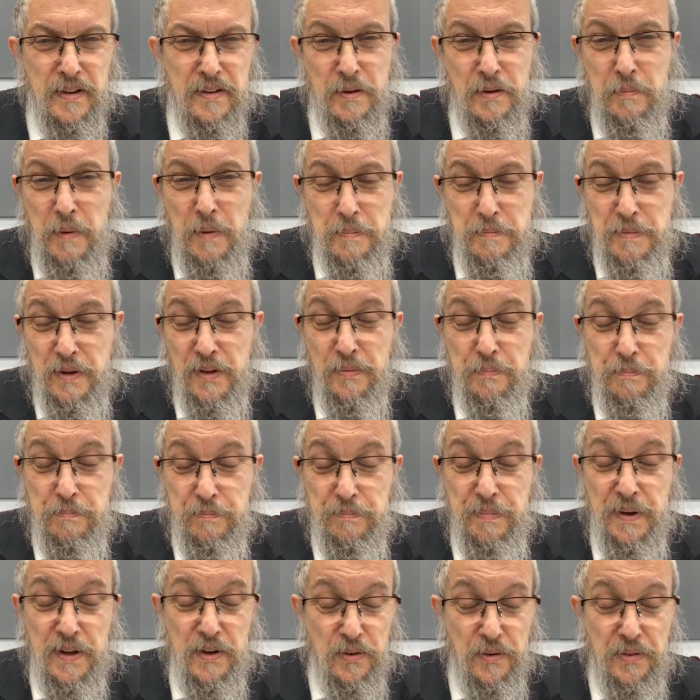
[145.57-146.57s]
There might be
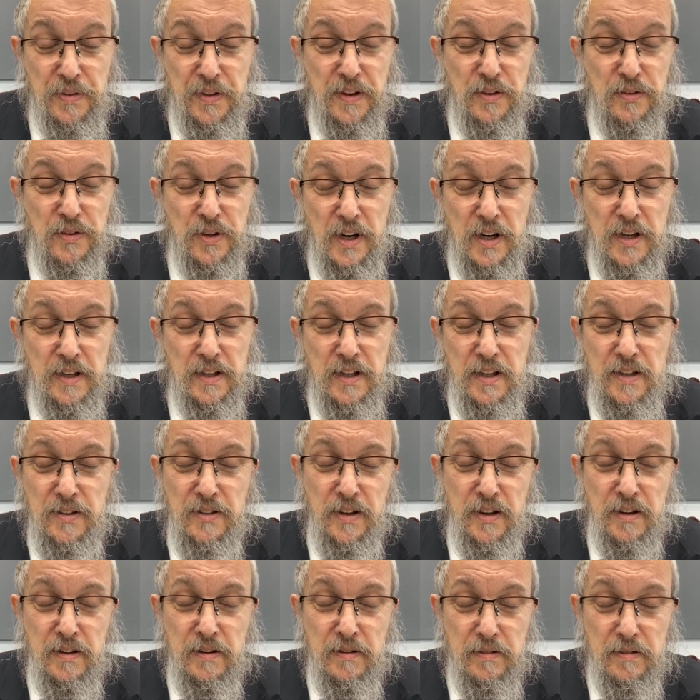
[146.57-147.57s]
bitter things that I need
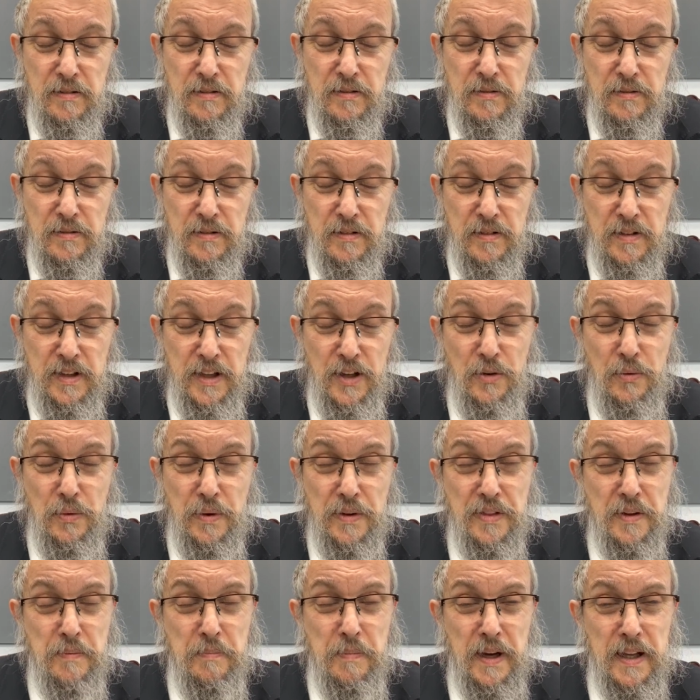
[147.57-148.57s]
to deal
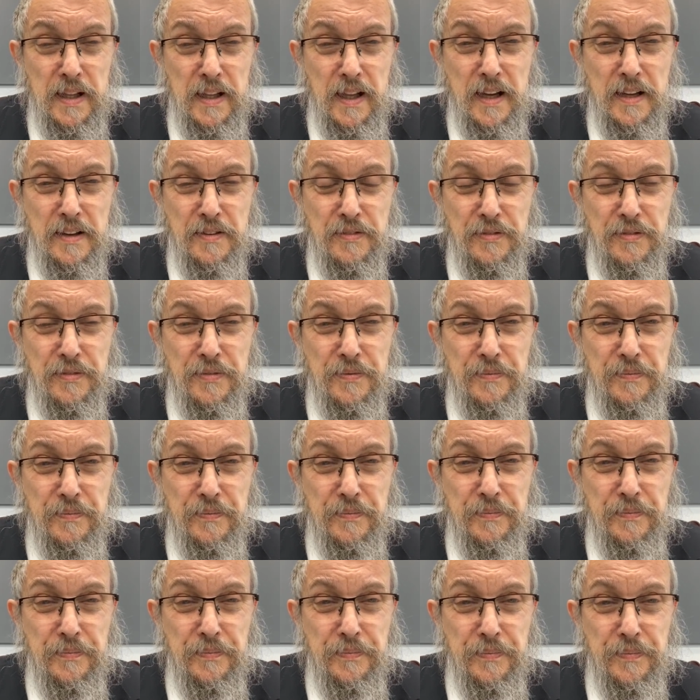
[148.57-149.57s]
with in my life
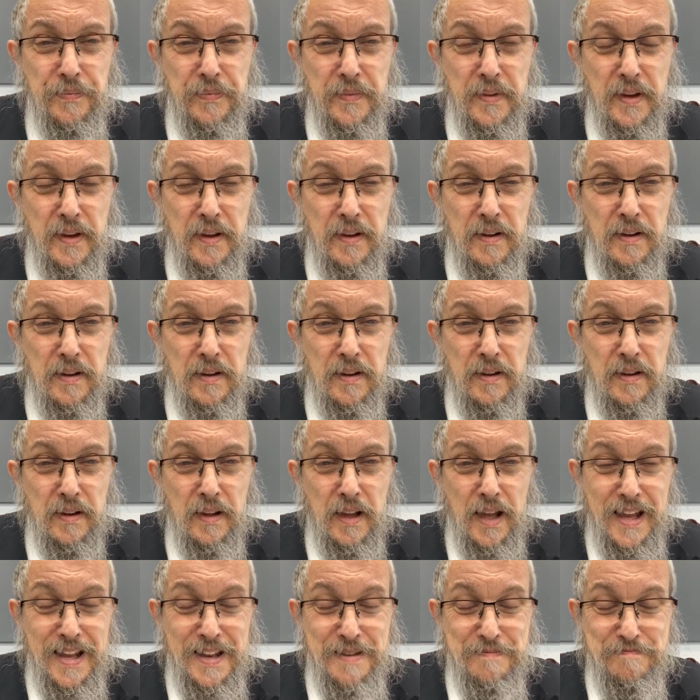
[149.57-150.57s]

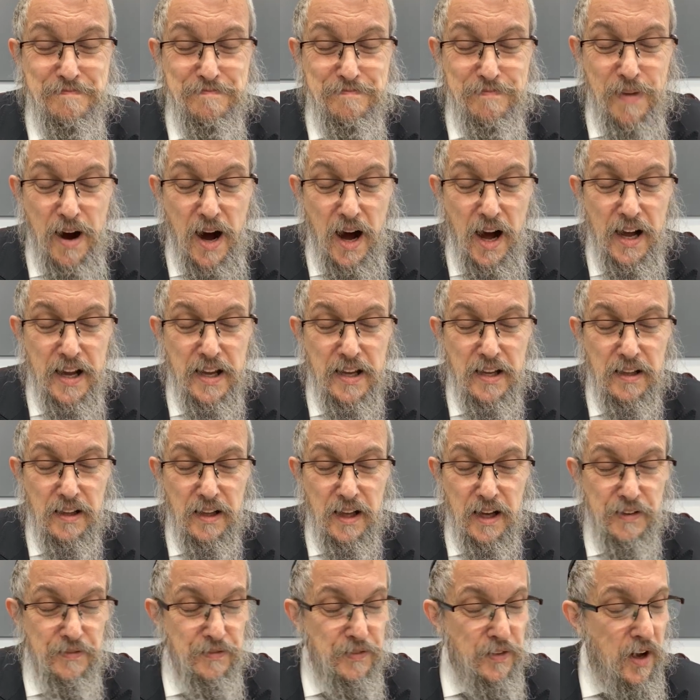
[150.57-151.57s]
in my
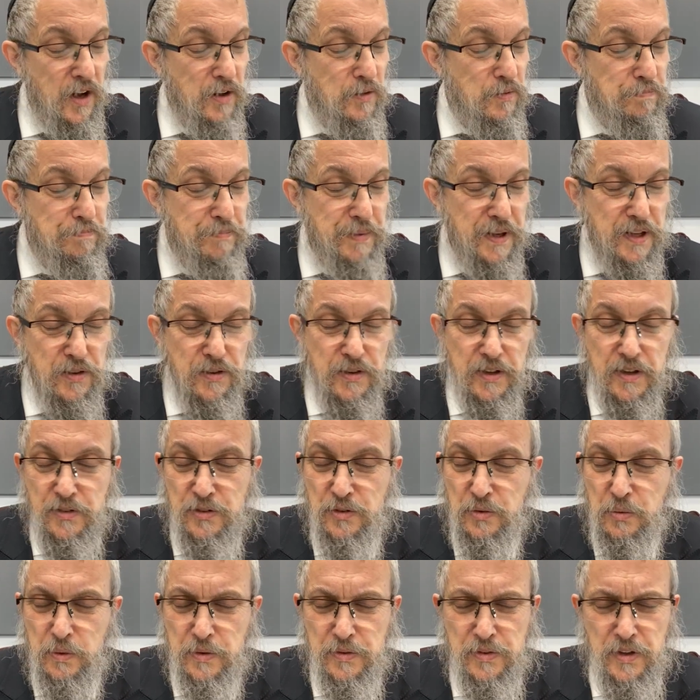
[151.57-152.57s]
life, not bitterness
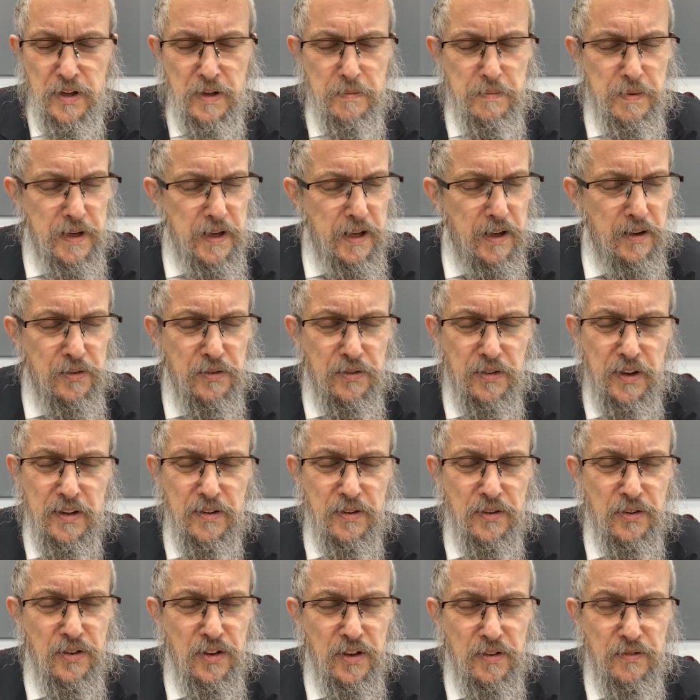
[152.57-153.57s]
towards anybody else,
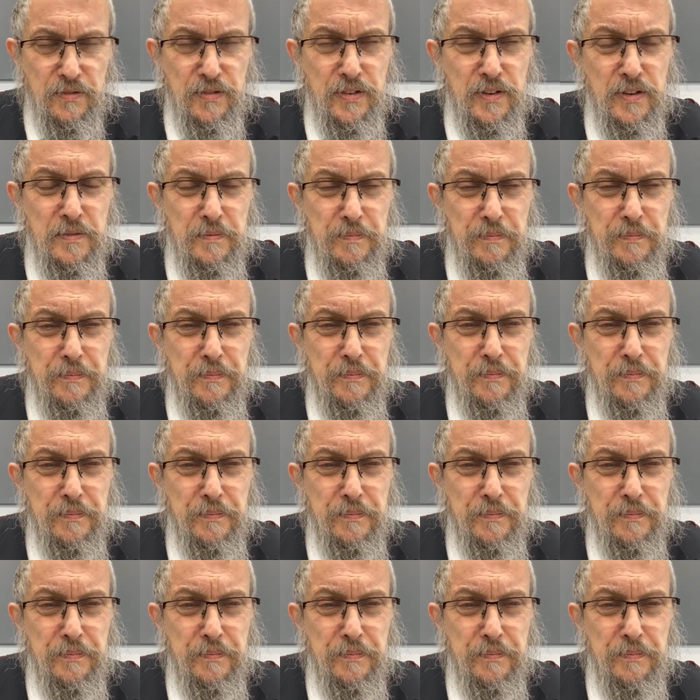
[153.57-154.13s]
that's sinful,